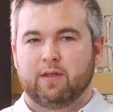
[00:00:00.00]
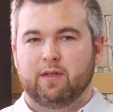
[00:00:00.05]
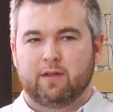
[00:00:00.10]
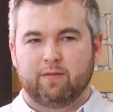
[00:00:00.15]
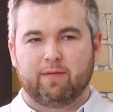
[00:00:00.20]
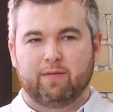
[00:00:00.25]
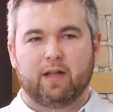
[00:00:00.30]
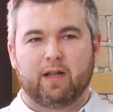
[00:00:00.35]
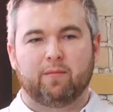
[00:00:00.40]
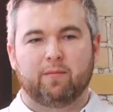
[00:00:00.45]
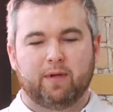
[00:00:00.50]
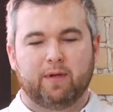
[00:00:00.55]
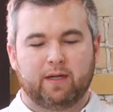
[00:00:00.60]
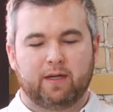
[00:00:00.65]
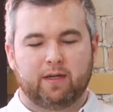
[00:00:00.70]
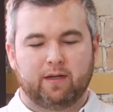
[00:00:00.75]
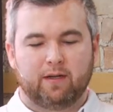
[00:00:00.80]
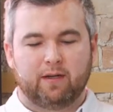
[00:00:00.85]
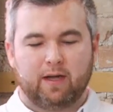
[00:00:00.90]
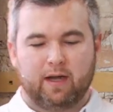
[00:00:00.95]

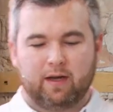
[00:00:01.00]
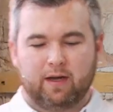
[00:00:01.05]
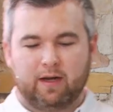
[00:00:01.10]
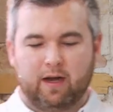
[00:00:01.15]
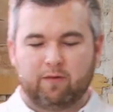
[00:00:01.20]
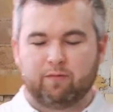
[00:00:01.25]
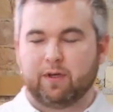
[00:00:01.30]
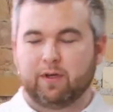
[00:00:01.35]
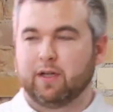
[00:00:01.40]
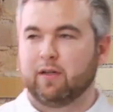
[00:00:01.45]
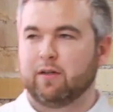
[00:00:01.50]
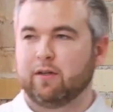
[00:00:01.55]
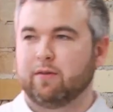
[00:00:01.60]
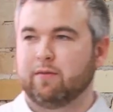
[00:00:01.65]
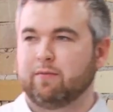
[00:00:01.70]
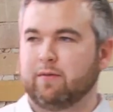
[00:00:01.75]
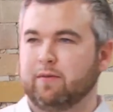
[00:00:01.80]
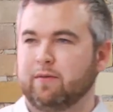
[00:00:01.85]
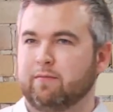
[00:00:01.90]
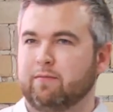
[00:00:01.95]
developing a
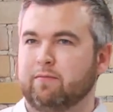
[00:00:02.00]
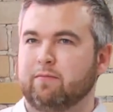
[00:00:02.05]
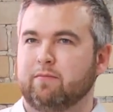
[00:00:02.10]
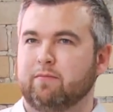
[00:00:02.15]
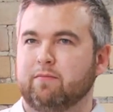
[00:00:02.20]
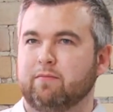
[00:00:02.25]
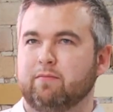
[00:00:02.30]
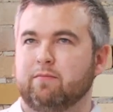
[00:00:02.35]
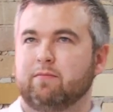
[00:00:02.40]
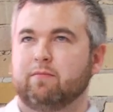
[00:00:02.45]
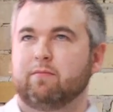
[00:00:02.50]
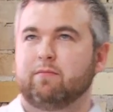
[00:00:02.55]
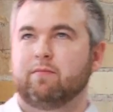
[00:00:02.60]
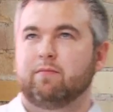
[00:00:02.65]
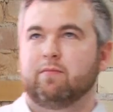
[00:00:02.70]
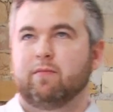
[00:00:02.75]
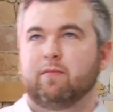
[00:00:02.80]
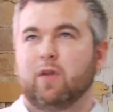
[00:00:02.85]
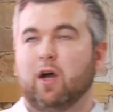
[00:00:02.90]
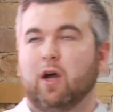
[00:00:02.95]
real
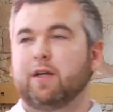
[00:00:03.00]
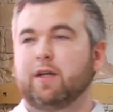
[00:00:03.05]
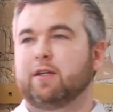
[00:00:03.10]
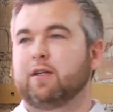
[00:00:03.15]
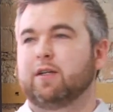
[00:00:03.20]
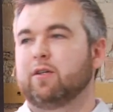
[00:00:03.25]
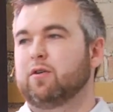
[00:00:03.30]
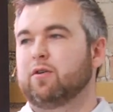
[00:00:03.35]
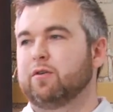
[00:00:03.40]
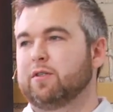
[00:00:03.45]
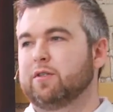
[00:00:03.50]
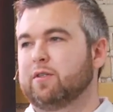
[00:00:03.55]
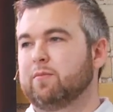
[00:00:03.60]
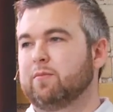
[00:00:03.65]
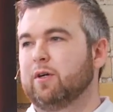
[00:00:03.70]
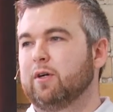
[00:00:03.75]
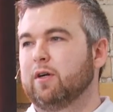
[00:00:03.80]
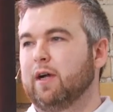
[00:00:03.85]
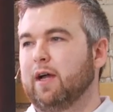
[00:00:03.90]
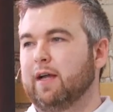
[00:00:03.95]
ideal
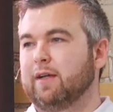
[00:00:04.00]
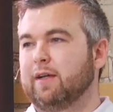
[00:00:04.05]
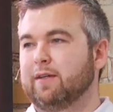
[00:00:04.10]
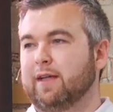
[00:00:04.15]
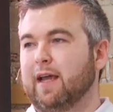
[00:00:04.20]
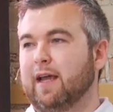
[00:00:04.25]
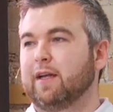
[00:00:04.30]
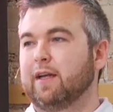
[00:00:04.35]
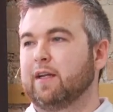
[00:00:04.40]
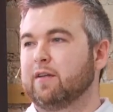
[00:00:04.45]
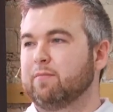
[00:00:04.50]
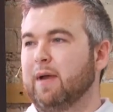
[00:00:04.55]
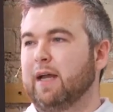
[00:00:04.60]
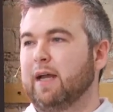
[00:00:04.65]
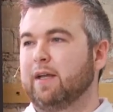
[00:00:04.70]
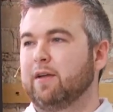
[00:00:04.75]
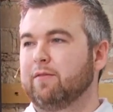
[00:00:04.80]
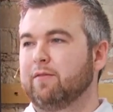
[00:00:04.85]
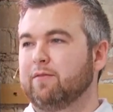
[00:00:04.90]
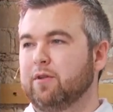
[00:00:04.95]
customer and getting as
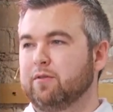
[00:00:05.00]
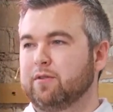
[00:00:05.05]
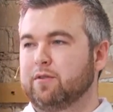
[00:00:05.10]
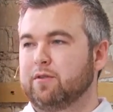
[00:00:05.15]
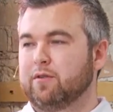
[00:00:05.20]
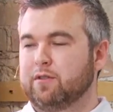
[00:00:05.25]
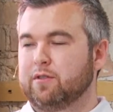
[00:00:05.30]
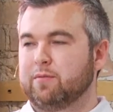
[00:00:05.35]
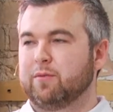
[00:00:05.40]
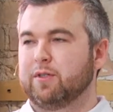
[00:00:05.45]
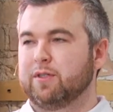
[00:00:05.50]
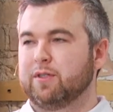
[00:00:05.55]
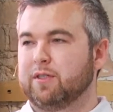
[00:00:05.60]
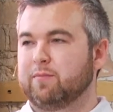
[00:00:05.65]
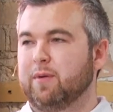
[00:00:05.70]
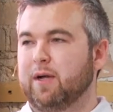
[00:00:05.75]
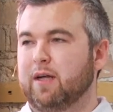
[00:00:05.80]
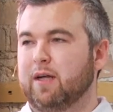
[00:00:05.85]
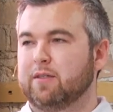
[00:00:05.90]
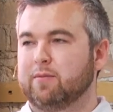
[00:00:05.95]
many of those customers as
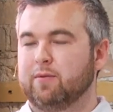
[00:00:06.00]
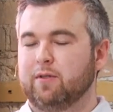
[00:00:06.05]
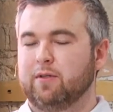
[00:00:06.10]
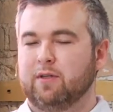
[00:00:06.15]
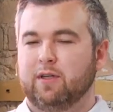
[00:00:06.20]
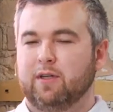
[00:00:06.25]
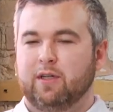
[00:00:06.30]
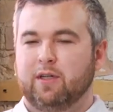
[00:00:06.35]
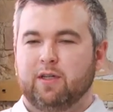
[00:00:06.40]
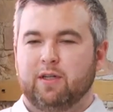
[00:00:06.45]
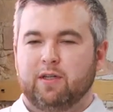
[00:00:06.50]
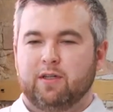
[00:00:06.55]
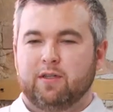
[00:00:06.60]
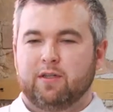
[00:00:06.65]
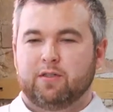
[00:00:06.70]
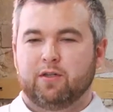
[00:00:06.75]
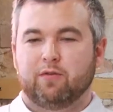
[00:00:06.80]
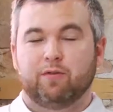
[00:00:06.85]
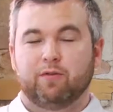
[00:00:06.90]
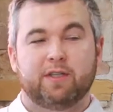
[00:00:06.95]
possible.
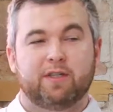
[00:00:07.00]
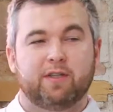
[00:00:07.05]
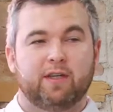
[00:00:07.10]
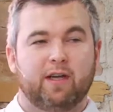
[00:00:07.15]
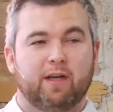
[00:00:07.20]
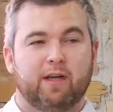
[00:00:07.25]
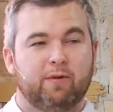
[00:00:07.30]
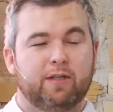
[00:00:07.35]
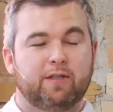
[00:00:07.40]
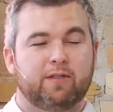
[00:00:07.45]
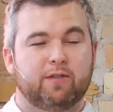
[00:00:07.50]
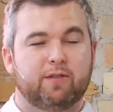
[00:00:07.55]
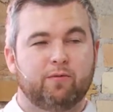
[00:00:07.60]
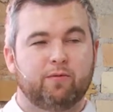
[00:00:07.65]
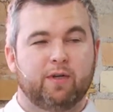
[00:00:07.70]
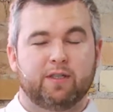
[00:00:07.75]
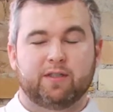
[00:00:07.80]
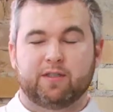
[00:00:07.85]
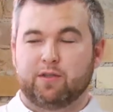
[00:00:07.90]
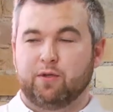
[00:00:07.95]
So recently I went
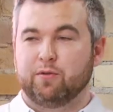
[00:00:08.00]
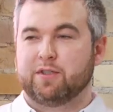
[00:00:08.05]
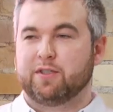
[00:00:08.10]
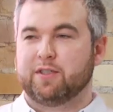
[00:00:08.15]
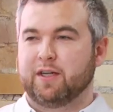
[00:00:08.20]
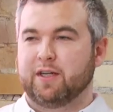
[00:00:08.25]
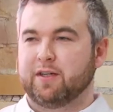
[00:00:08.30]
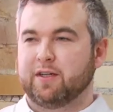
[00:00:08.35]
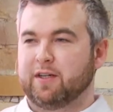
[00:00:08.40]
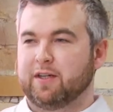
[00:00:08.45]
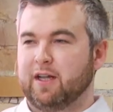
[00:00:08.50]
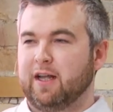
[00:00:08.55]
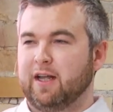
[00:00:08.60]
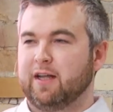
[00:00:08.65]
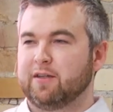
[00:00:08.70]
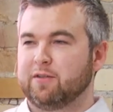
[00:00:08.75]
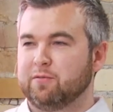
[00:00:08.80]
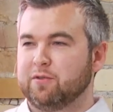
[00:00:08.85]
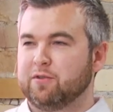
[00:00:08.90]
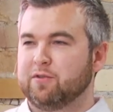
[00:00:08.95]
to a Soul Cycle
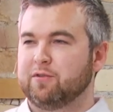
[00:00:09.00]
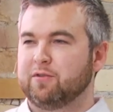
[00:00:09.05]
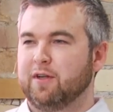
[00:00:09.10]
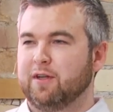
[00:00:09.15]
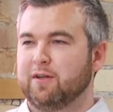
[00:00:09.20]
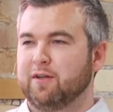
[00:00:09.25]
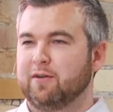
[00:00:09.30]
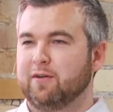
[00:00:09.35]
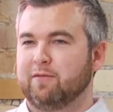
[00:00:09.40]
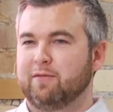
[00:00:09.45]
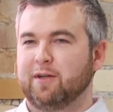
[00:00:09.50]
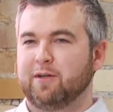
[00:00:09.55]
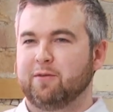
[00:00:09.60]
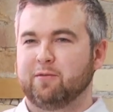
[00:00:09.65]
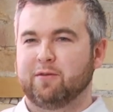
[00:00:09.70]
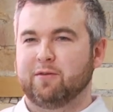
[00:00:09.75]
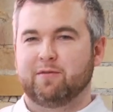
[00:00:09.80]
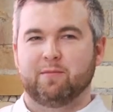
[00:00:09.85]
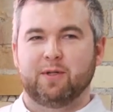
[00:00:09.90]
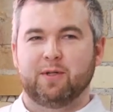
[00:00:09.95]
class, which I don't know if
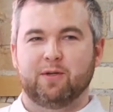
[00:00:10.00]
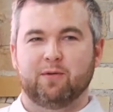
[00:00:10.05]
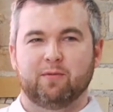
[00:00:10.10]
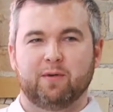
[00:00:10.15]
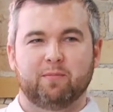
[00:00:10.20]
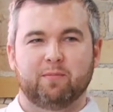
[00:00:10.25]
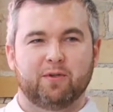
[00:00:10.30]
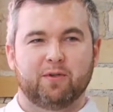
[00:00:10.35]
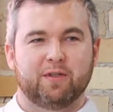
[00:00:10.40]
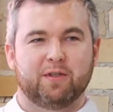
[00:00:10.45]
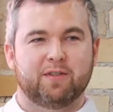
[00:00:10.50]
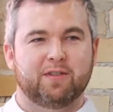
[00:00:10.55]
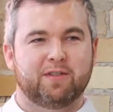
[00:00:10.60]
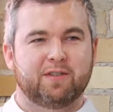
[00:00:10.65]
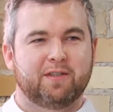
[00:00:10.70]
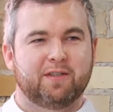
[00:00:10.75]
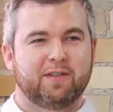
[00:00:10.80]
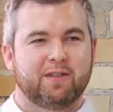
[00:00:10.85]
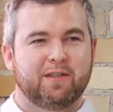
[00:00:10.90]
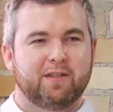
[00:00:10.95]
anyone's familiar with, but
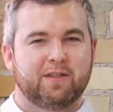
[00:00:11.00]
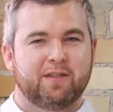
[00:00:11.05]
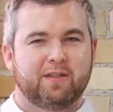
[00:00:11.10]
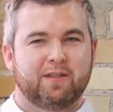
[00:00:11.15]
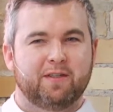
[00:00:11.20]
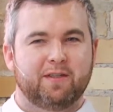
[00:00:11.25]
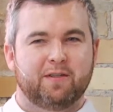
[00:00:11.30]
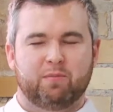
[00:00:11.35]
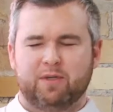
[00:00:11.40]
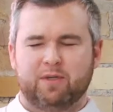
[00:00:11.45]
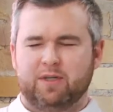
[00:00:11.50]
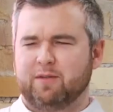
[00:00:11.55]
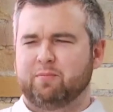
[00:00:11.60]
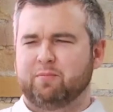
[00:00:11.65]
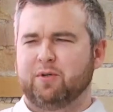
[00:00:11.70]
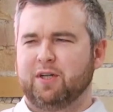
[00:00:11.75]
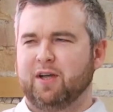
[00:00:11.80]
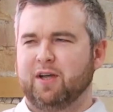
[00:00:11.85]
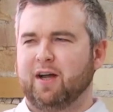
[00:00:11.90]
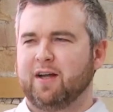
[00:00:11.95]
it's
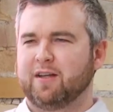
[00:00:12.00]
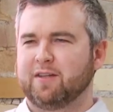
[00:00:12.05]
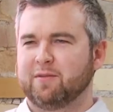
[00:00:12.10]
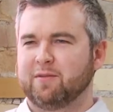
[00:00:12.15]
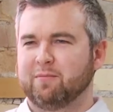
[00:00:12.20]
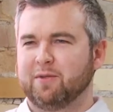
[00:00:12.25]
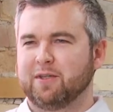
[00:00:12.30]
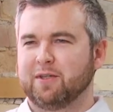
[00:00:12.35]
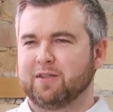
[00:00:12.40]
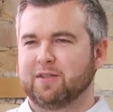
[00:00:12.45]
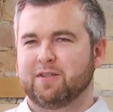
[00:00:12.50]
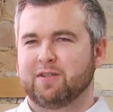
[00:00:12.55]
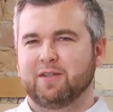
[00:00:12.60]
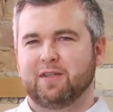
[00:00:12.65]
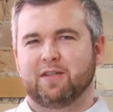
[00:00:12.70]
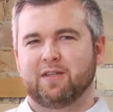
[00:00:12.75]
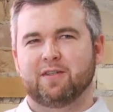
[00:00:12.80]
pretty awesome. But it's